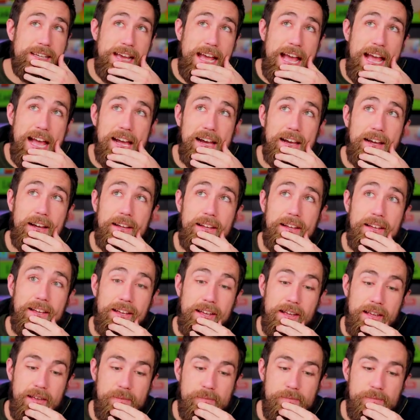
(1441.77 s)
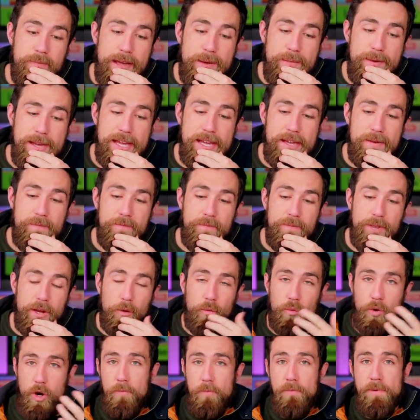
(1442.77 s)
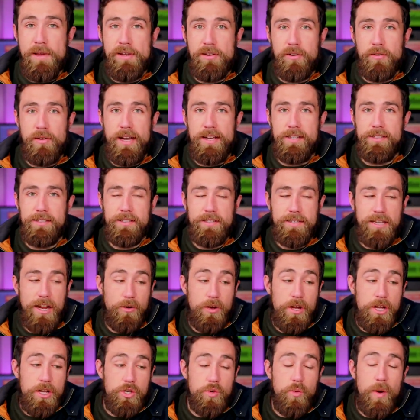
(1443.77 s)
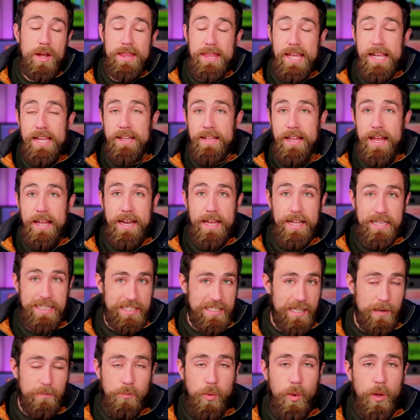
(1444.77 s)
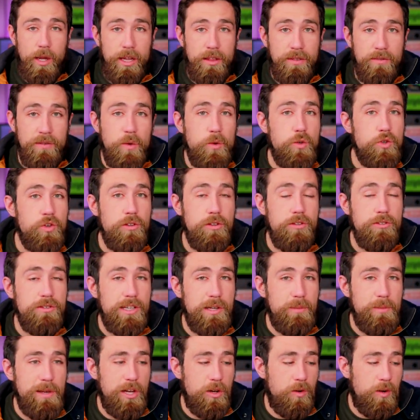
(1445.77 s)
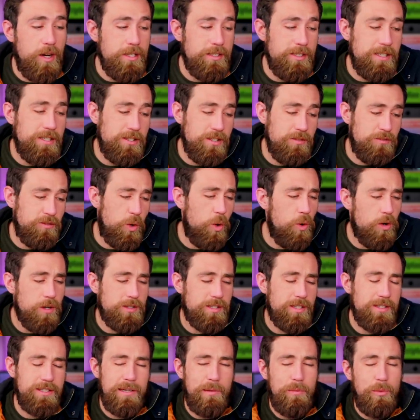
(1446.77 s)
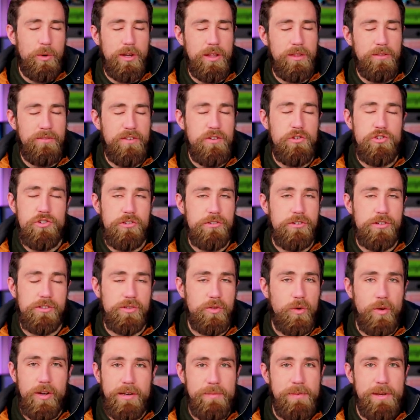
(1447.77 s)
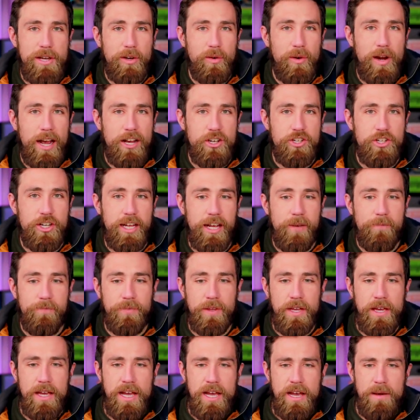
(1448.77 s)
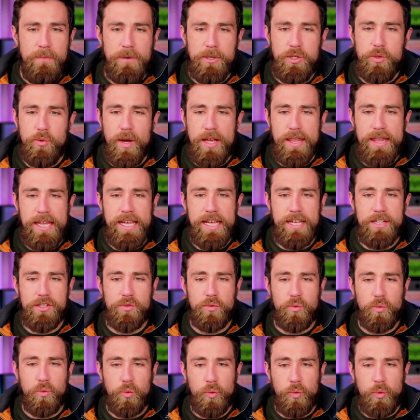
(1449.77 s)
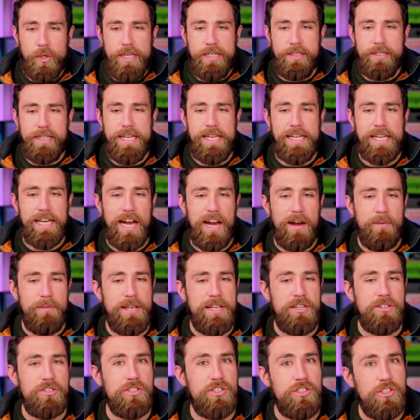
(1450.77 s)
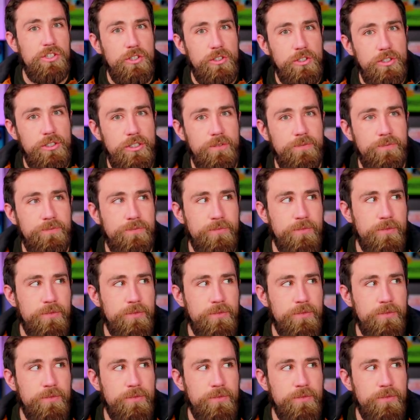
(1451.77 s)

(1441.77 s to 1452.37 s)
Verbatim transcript: yeah, maybe there won't be a crisis. Now, do I think that at some point in the future there's going to be a crisis? Of course, at some point in the future there's going to be a crash again. But do I think it's really coming soon?